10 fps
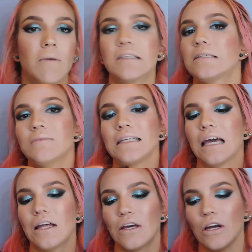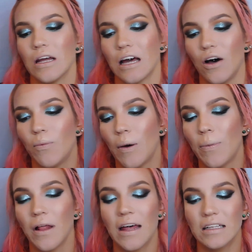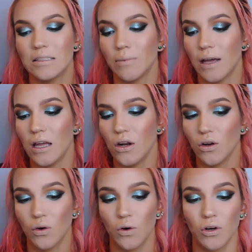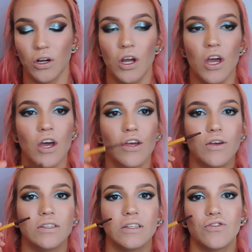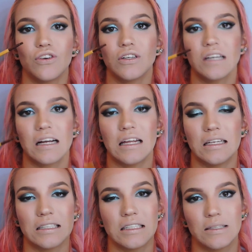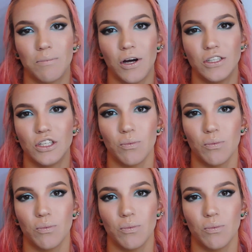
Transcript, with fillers: mix them together, and I'll apply that to my inner corner using the Real Techniques smudge